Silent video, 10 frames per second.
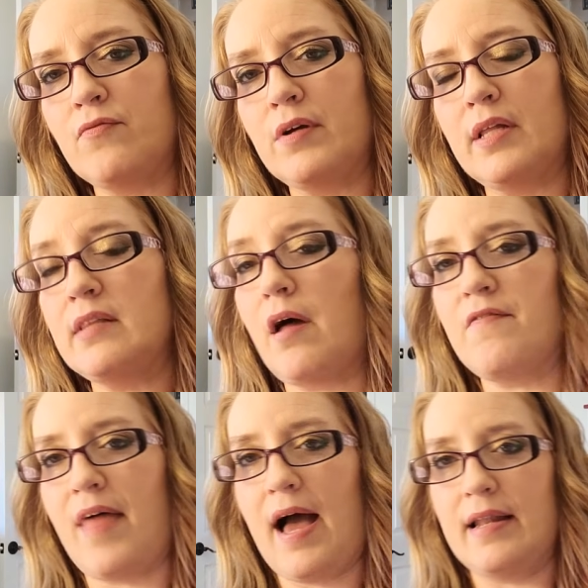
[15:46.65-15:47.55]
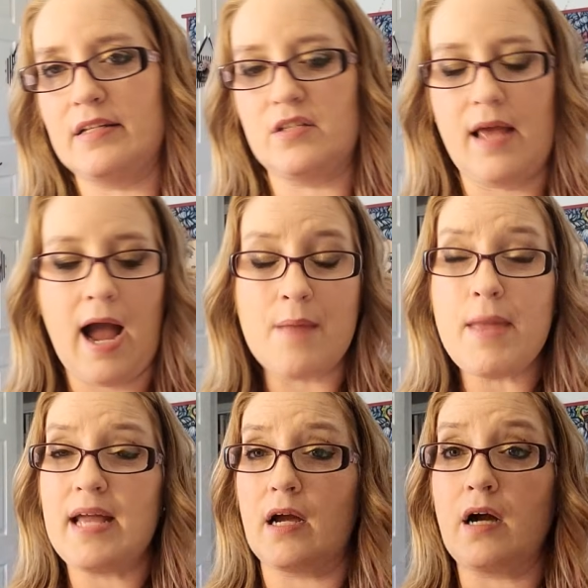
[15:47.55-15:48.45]
I really love that. It's
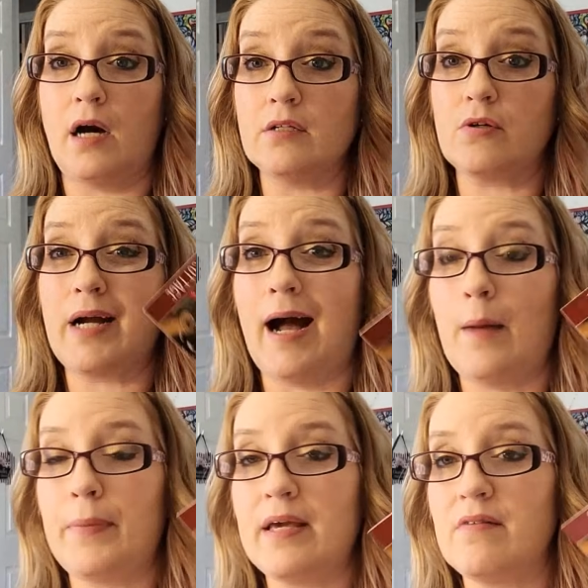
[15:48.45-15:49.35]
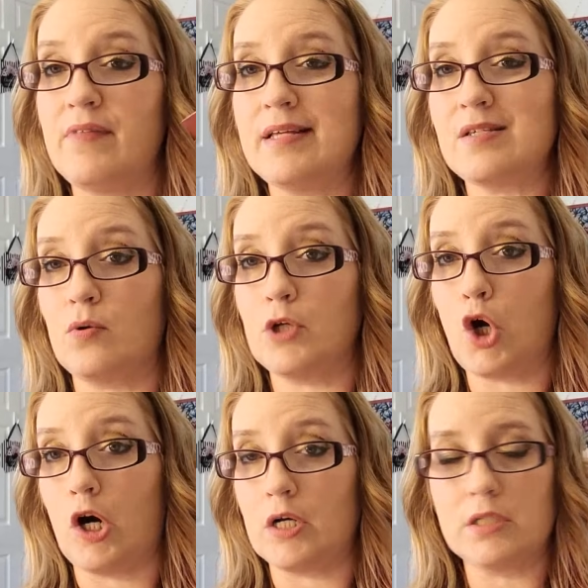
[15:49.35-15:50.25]
I make a color copy of this
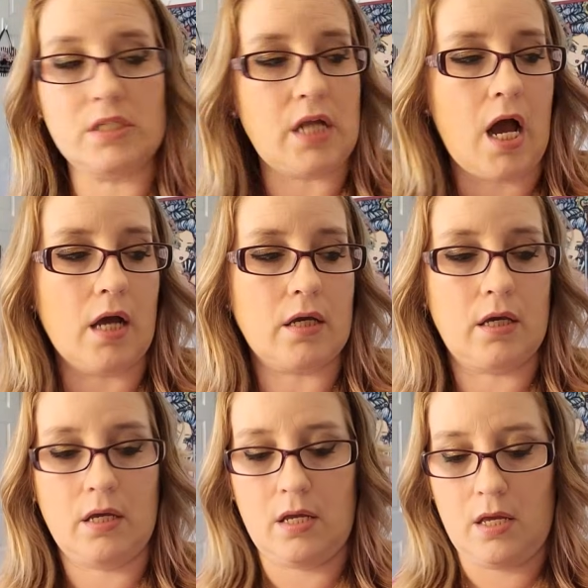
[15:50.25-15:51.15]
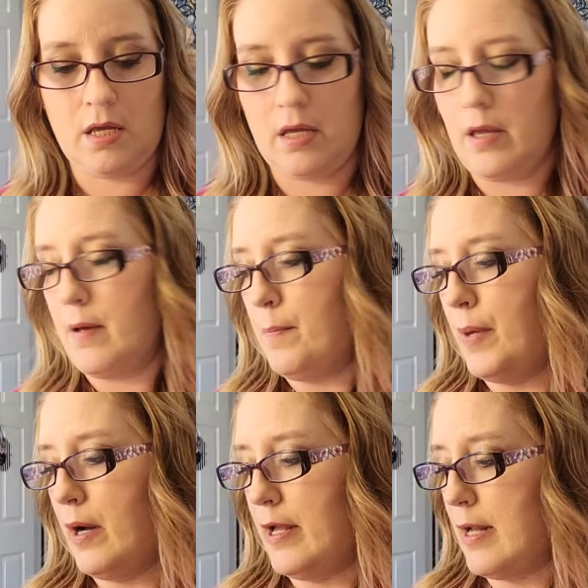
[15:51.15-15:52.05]
on cardstock,
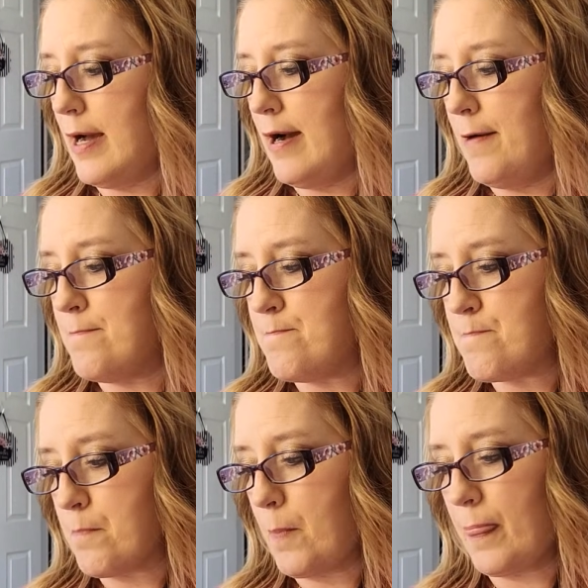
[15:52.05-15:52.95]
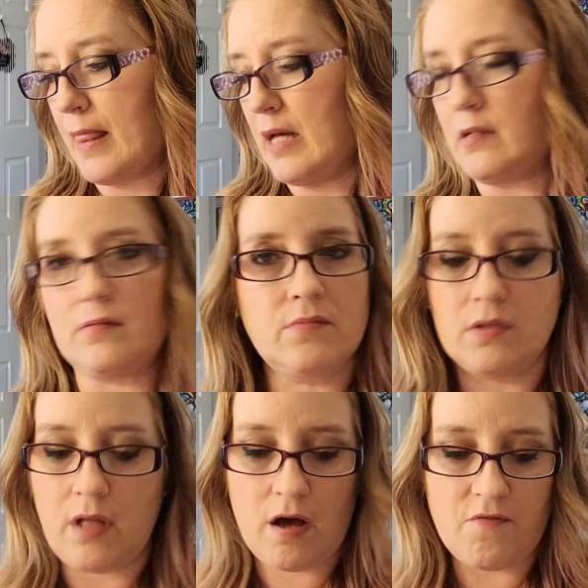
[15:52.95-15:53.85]
but um,
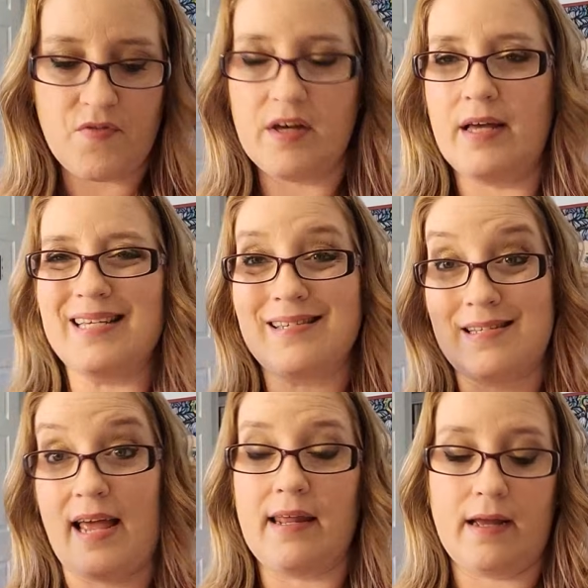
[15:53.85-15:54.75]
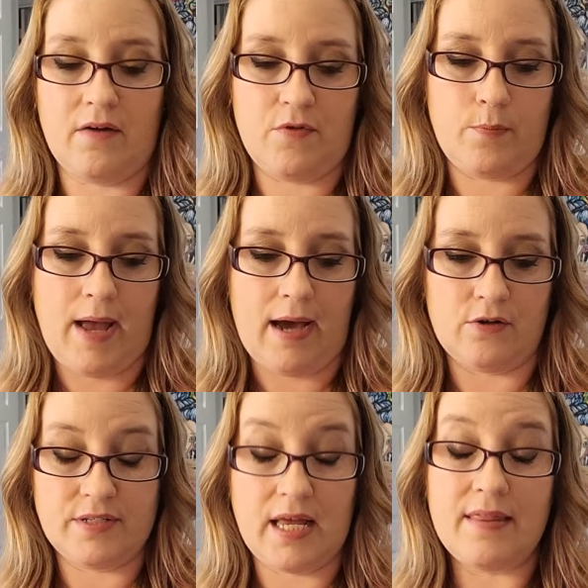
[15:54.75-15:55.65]
love the aesthetic of their
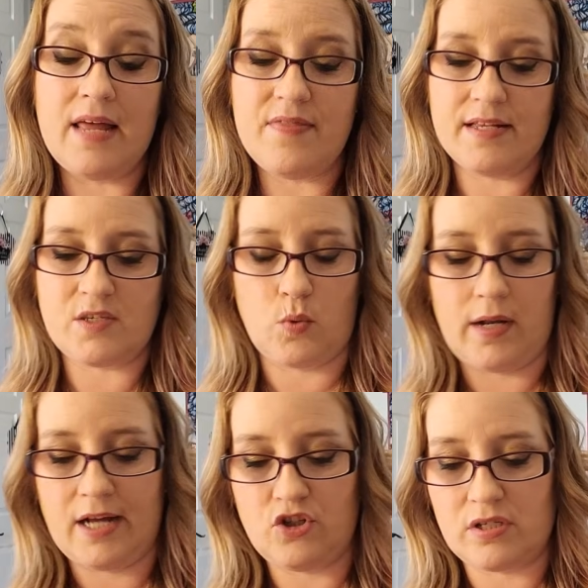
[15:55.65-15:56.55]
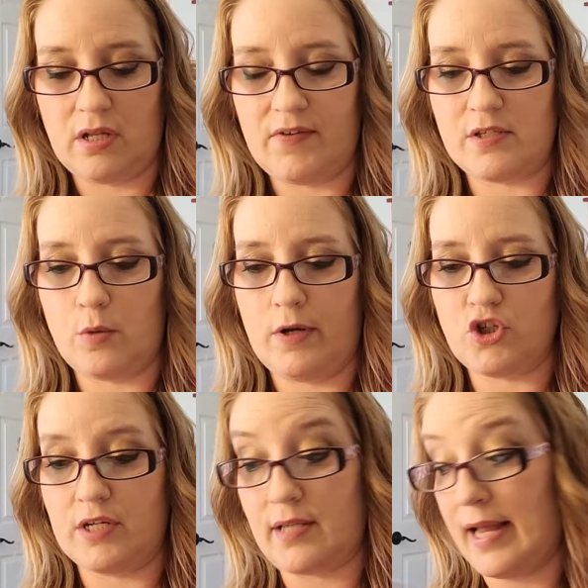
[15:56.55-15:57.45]
patterns. And then this one, I just love it so
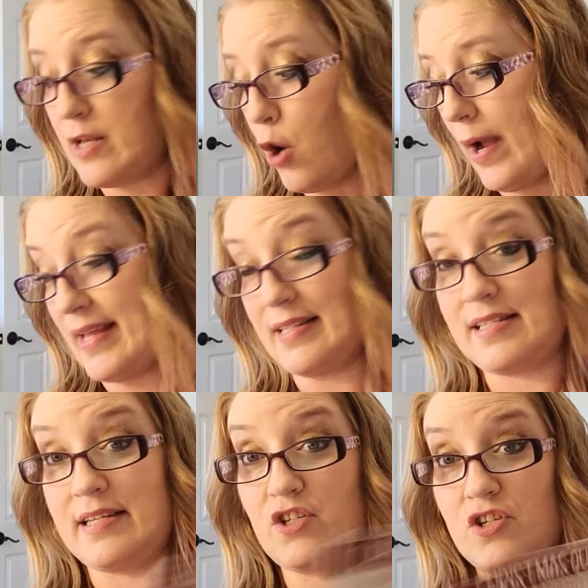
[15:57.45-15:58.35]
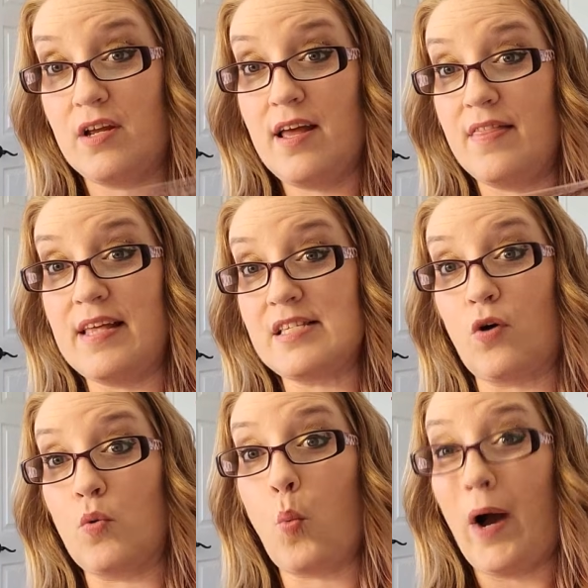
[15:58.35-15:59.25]
much because I know I can stitch
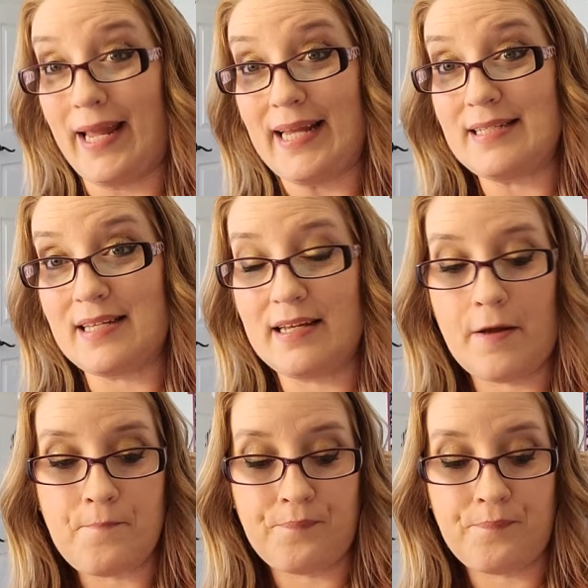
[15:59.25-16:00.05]
this on white